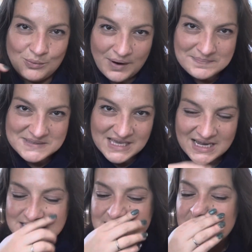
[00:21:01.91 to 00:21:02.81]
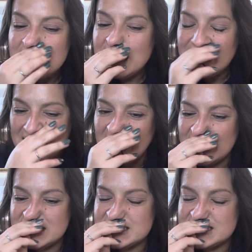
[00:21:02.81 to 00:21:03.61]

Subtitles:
website. And